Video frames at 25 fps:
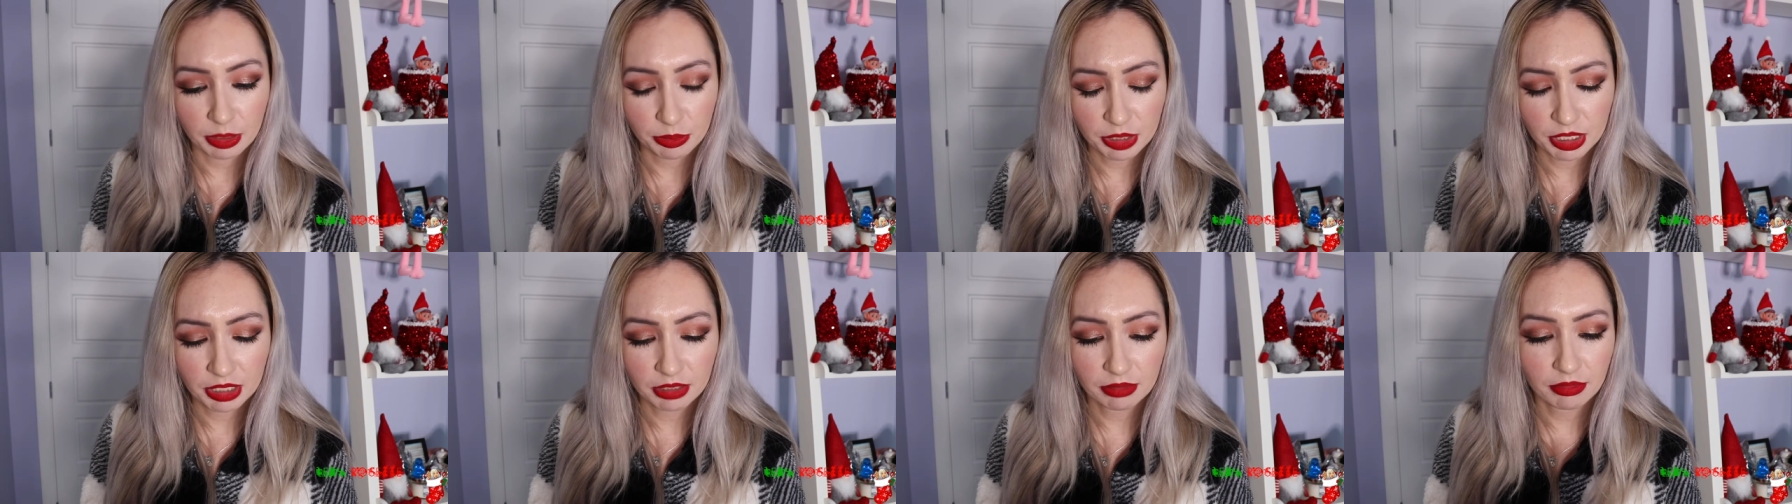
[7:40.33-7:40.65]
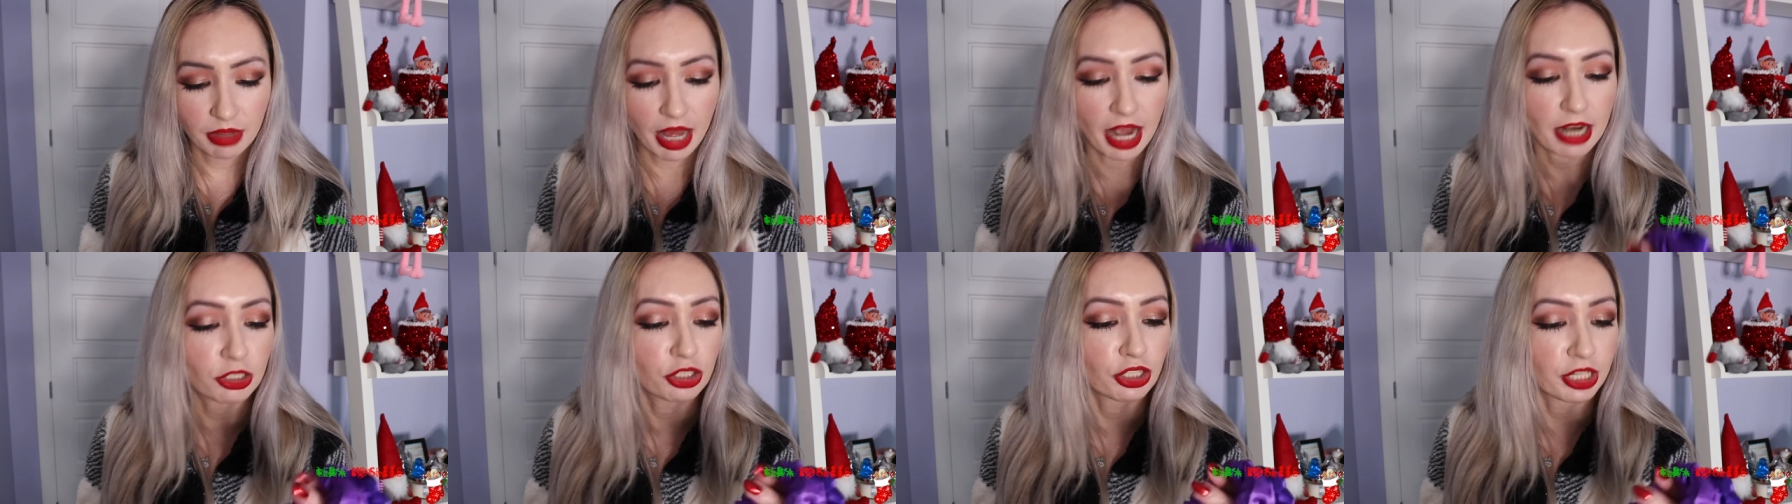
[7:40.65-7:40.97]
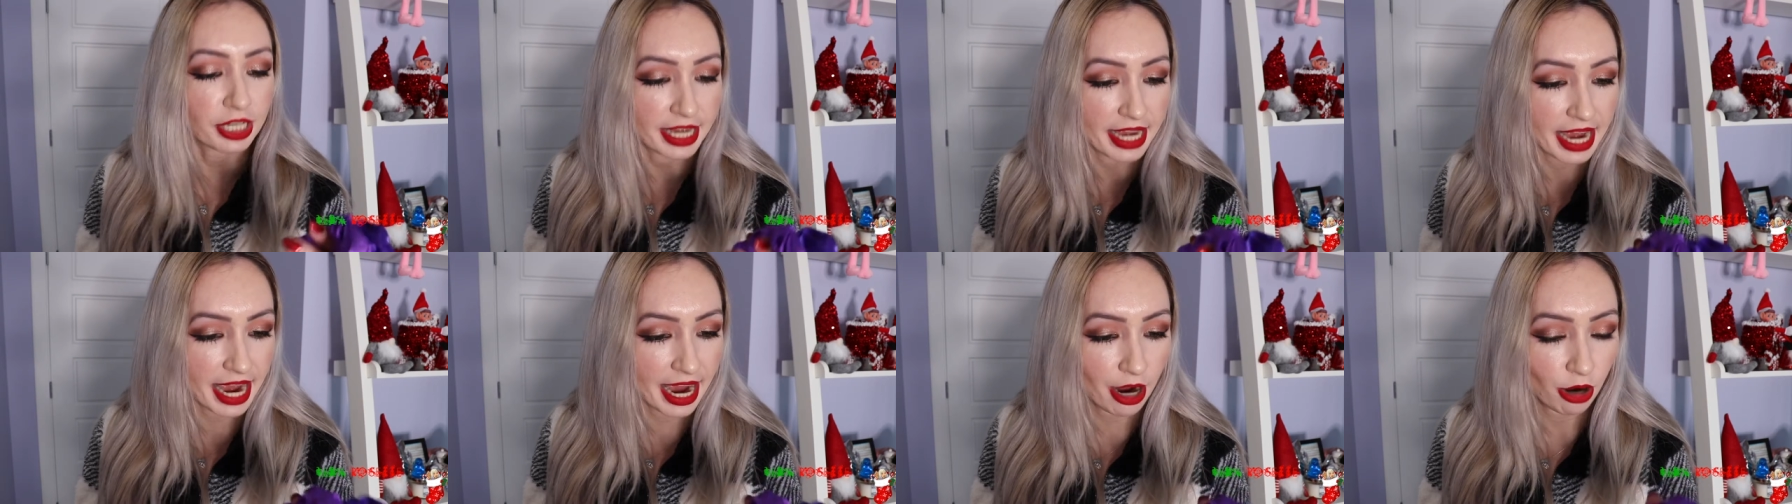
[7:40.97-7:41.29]
Let me
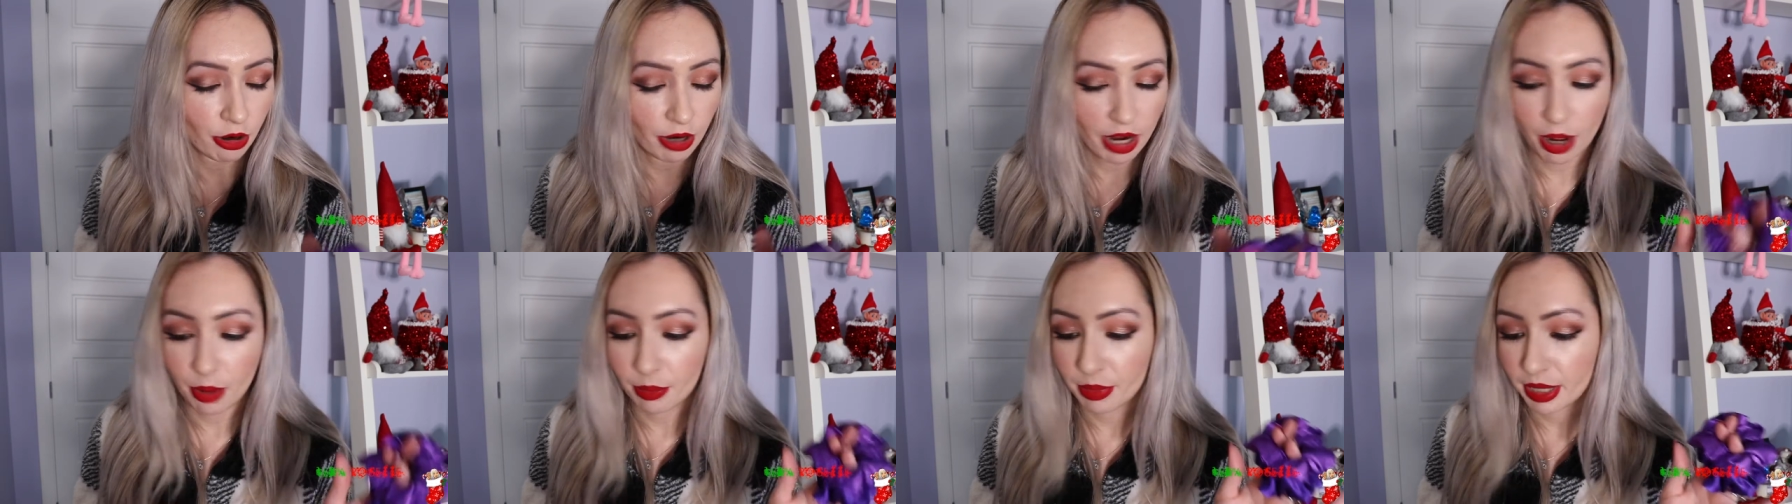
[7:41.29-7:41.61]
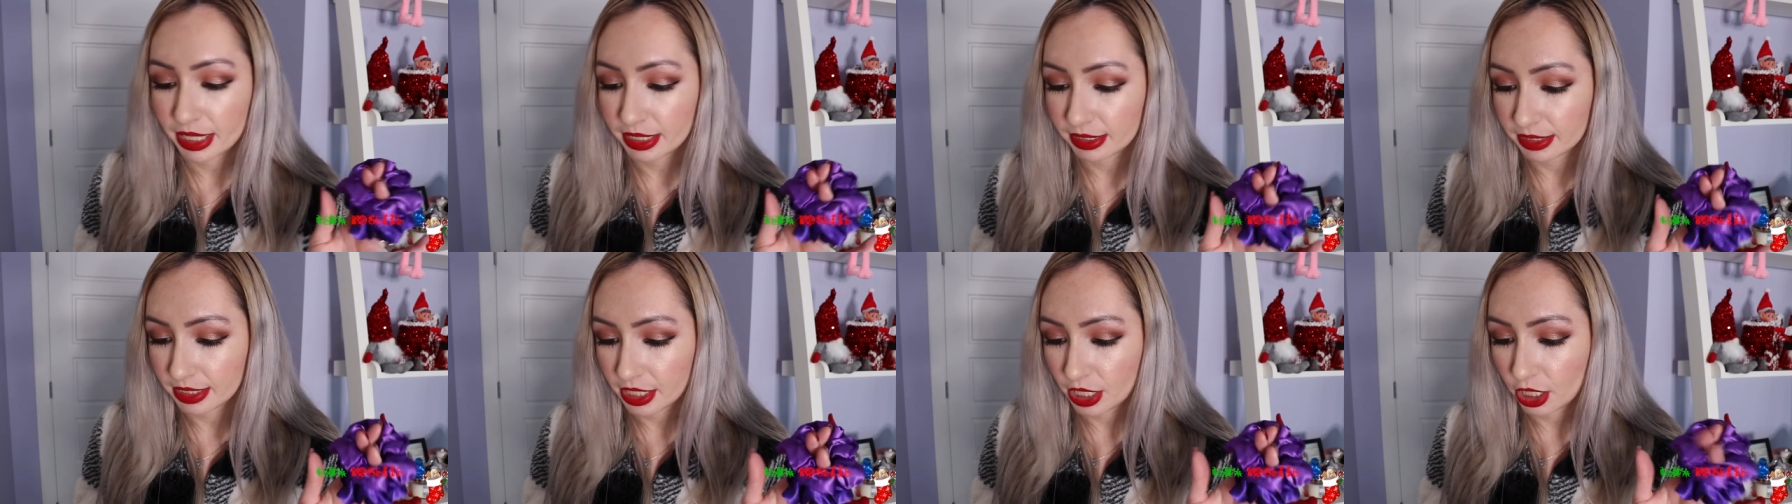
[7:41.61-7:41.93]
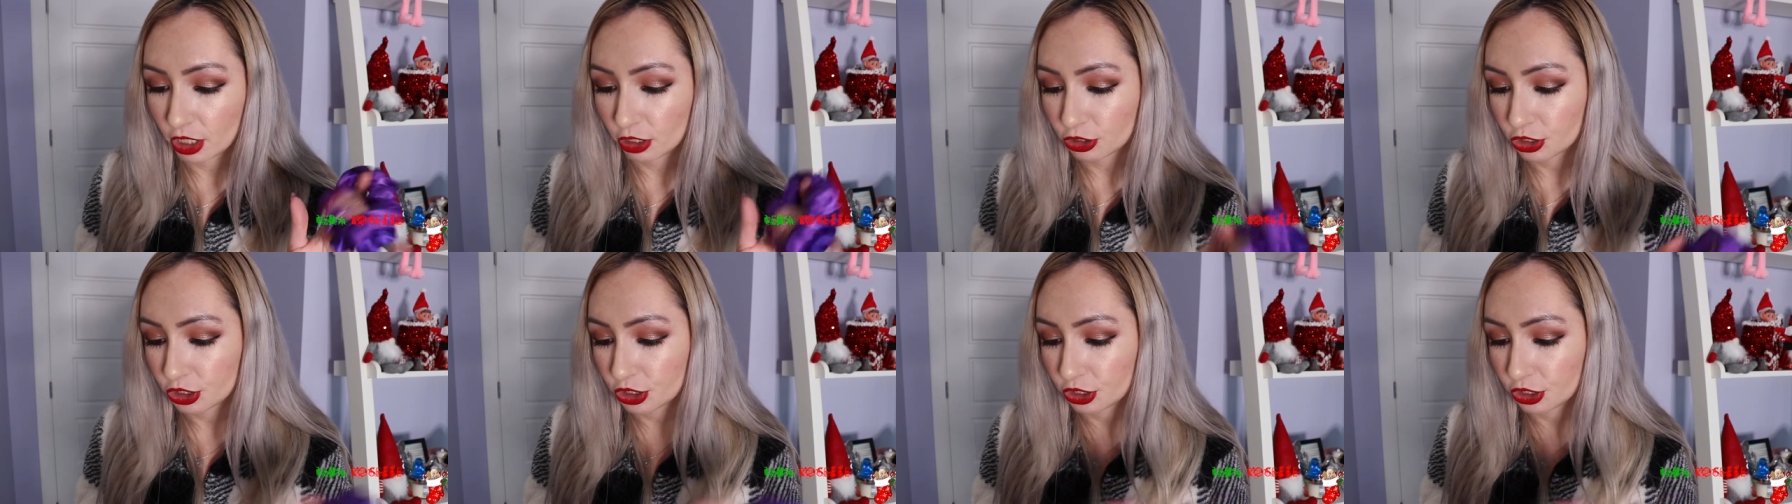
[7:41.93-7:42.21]
actually count how many is in here.